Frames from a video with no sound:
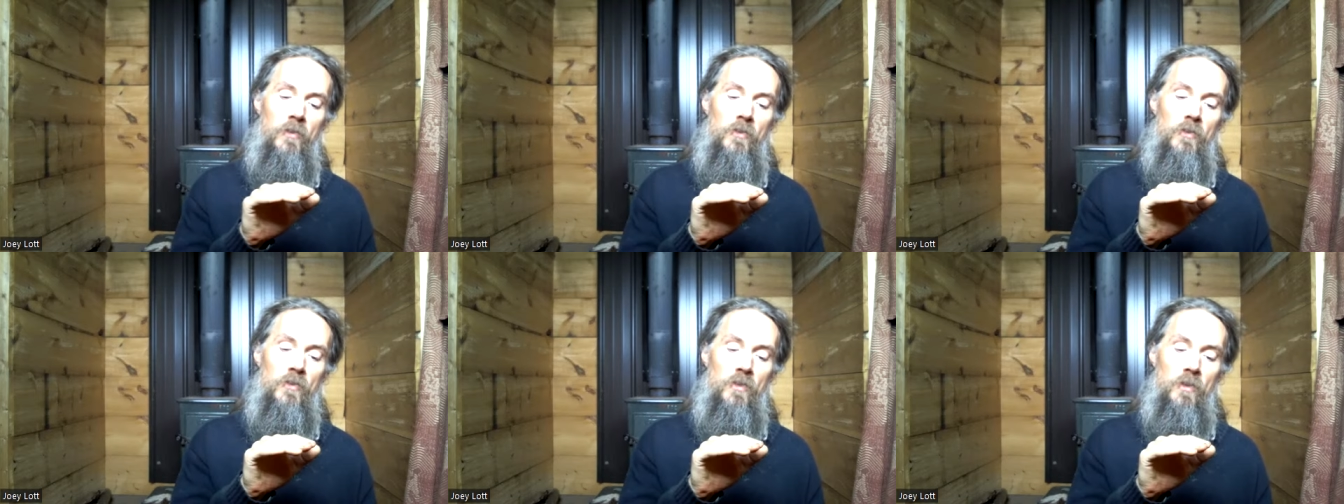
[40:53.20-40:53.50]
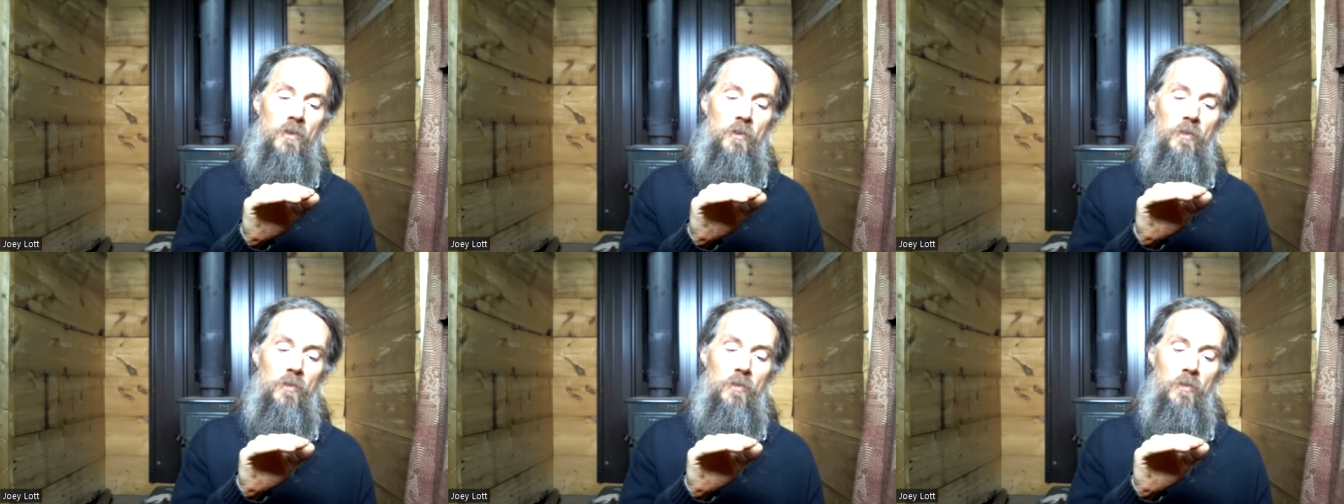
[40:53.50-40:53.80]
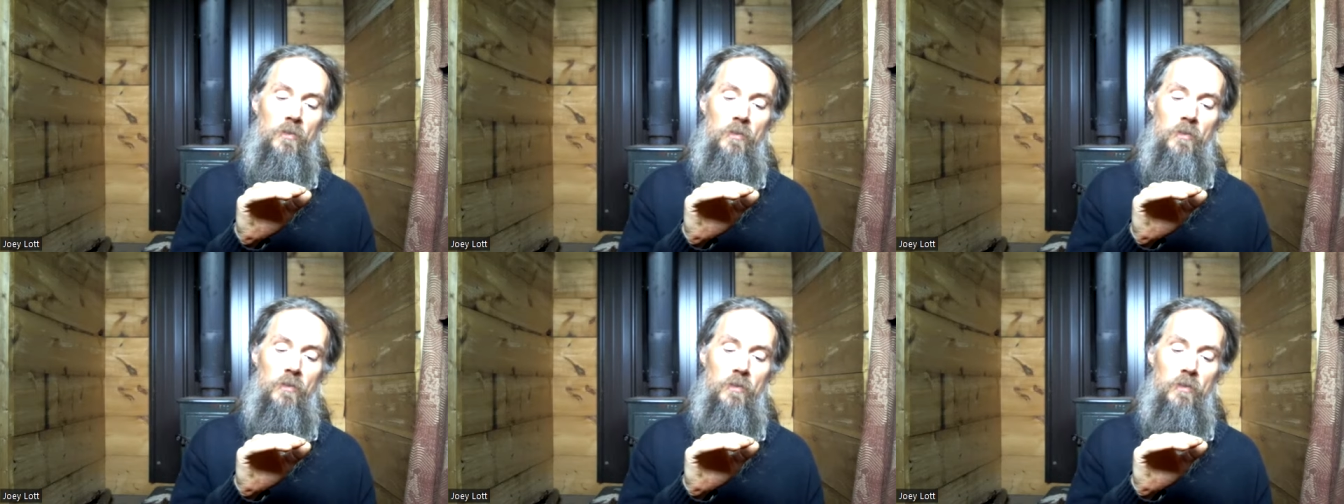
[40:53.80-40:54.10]

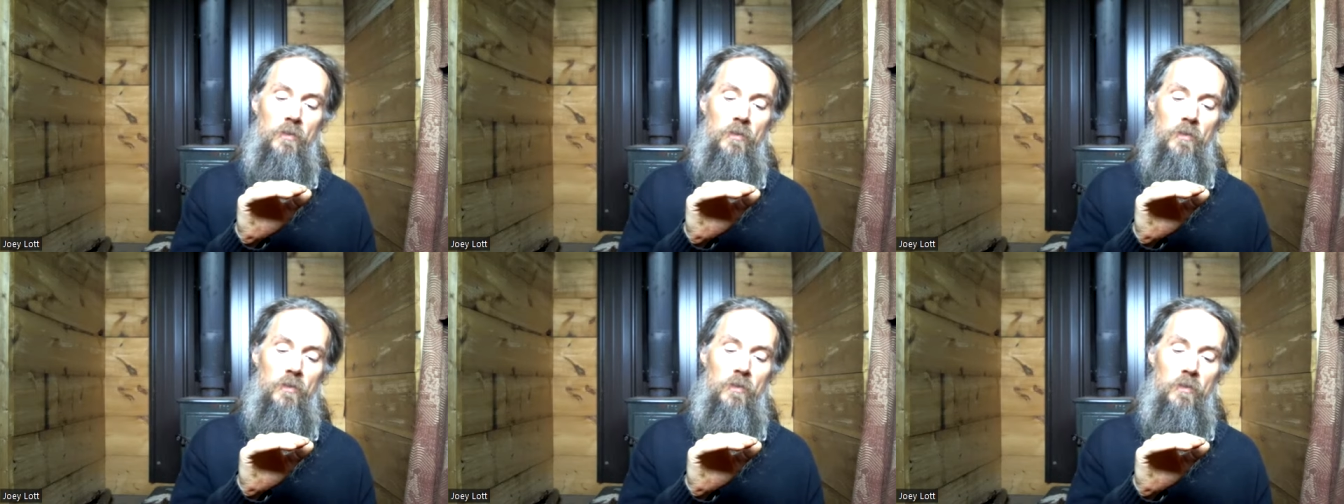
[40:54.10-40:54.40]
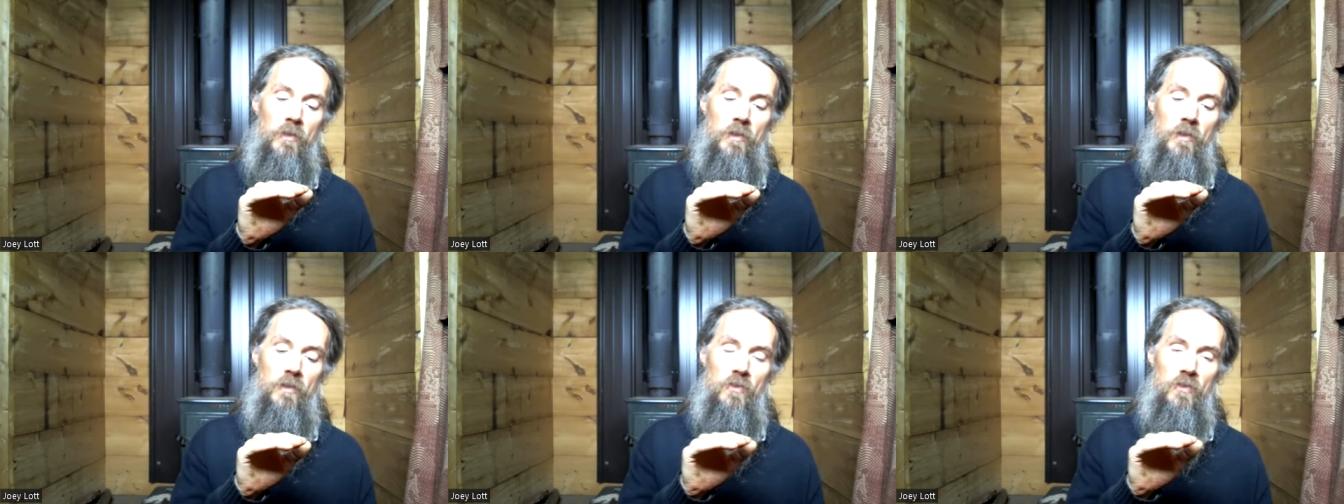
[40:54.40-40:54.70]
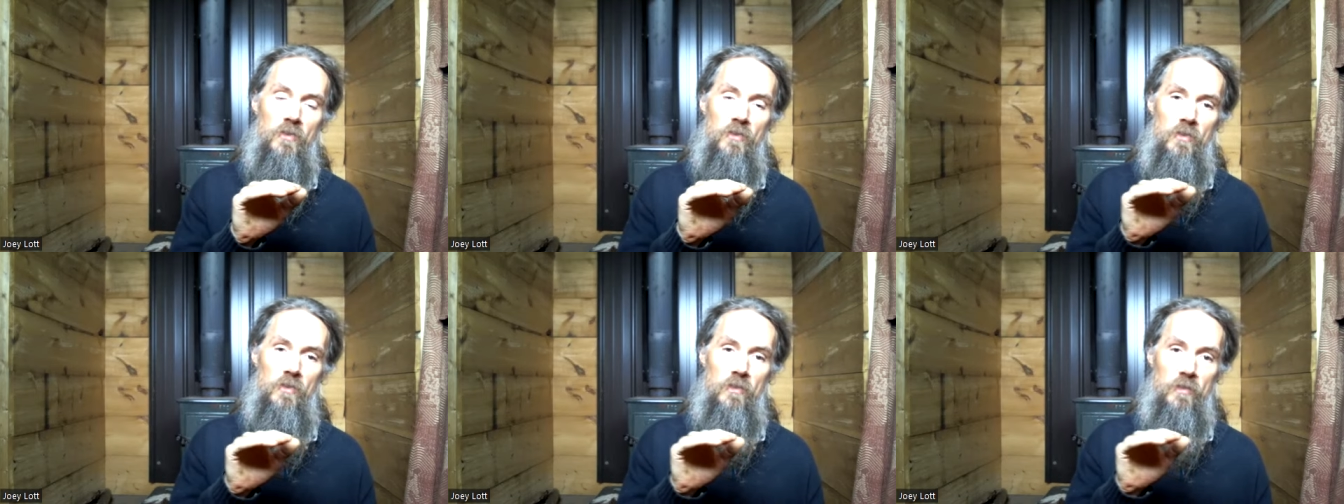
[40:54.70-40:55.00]
So
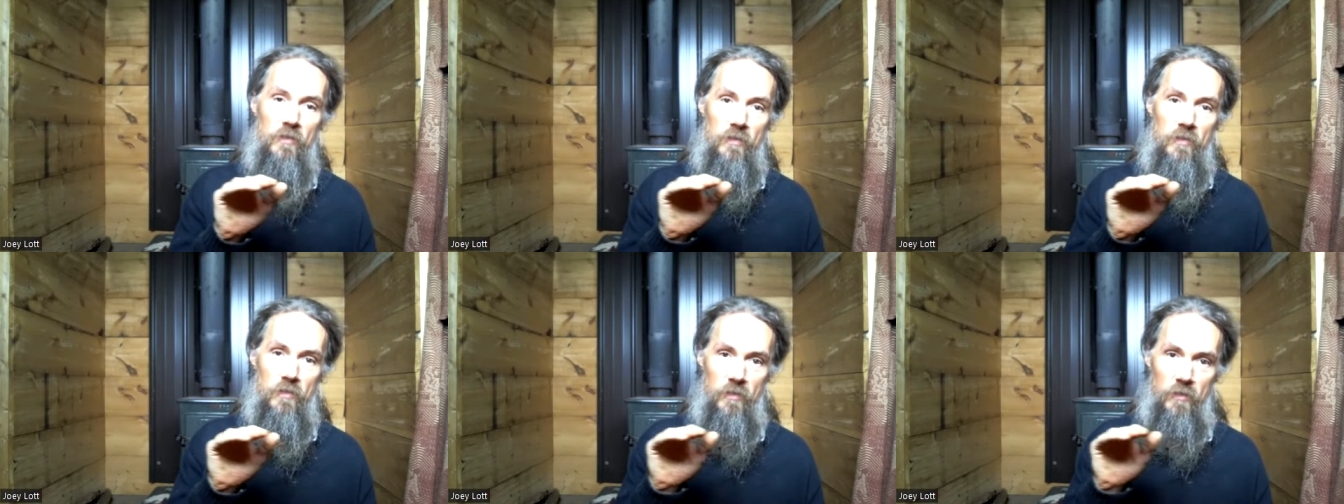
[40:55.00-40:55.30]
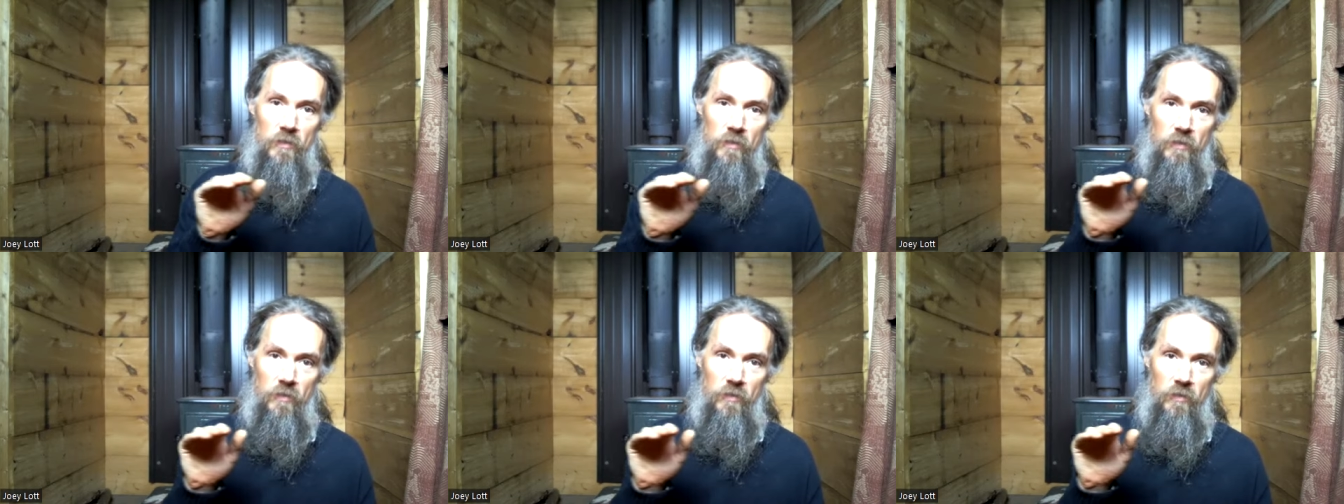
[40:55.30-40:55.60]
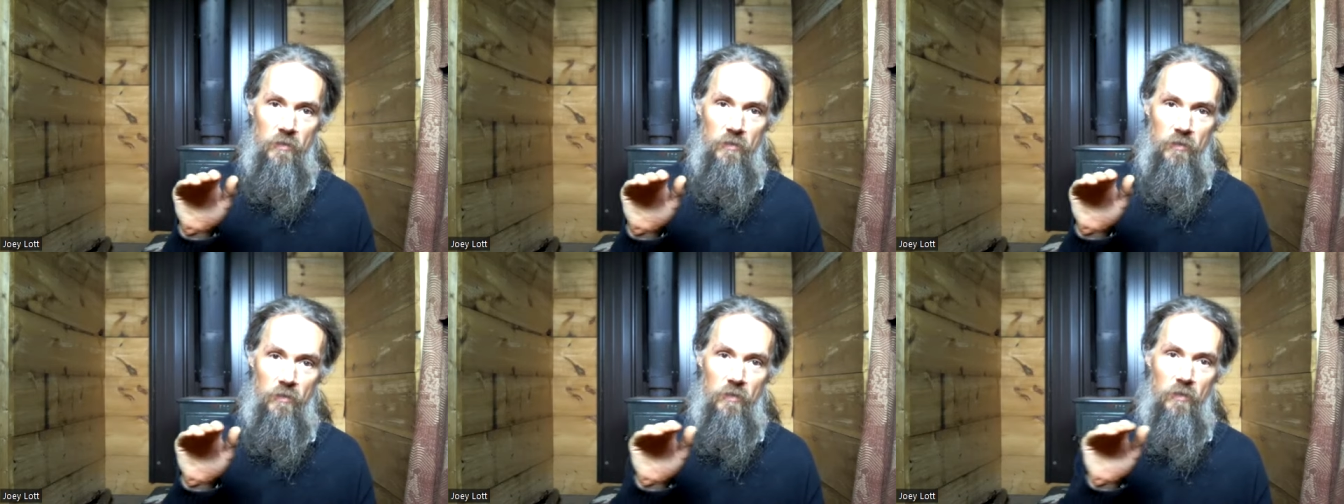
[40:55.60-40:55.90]
this
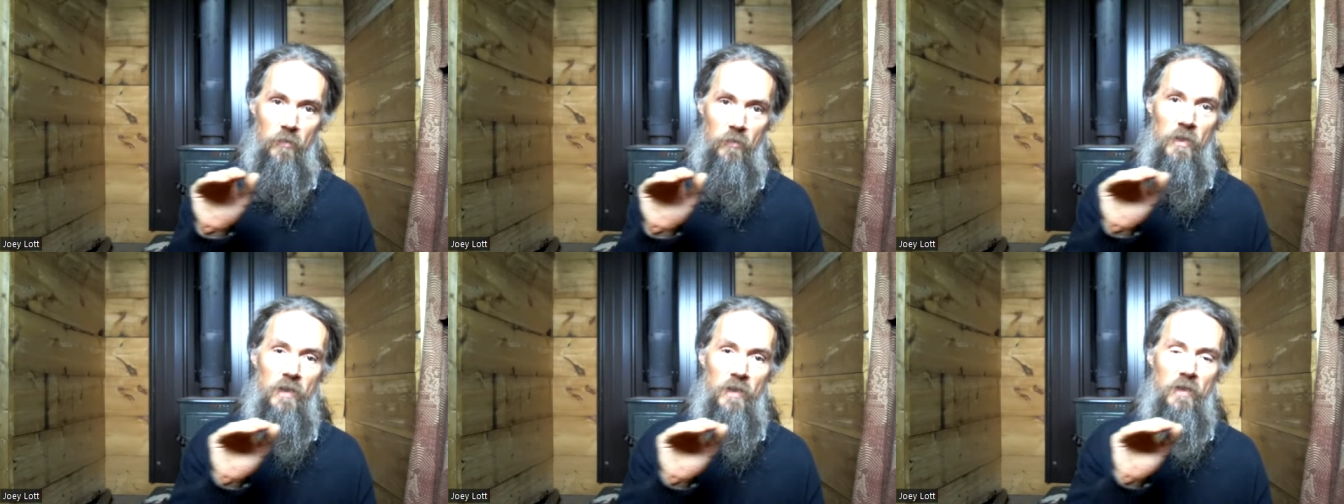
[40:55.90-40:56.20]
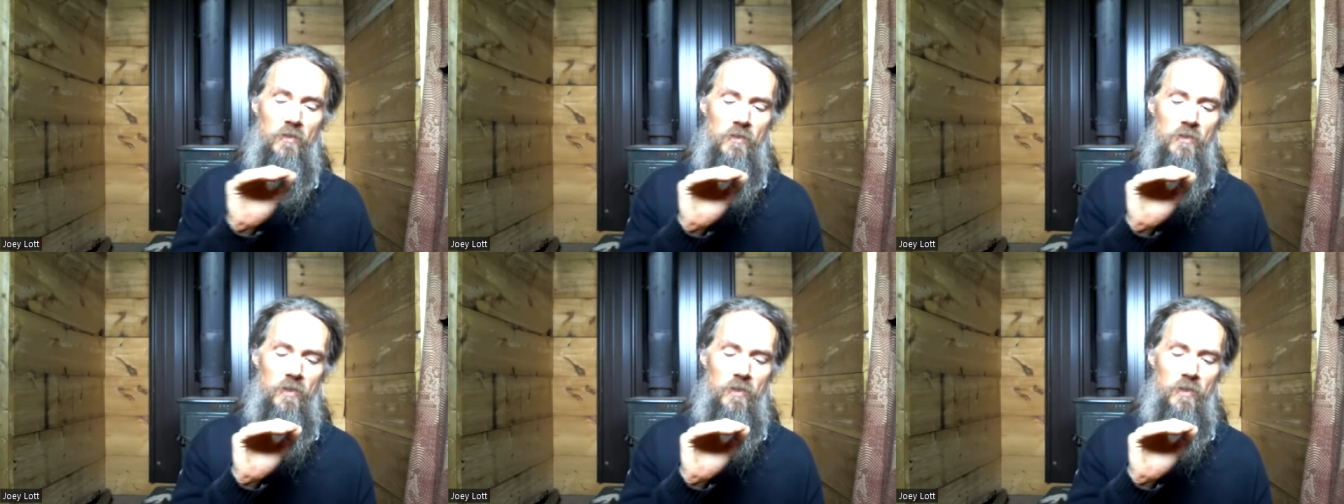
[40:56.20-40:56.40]
we can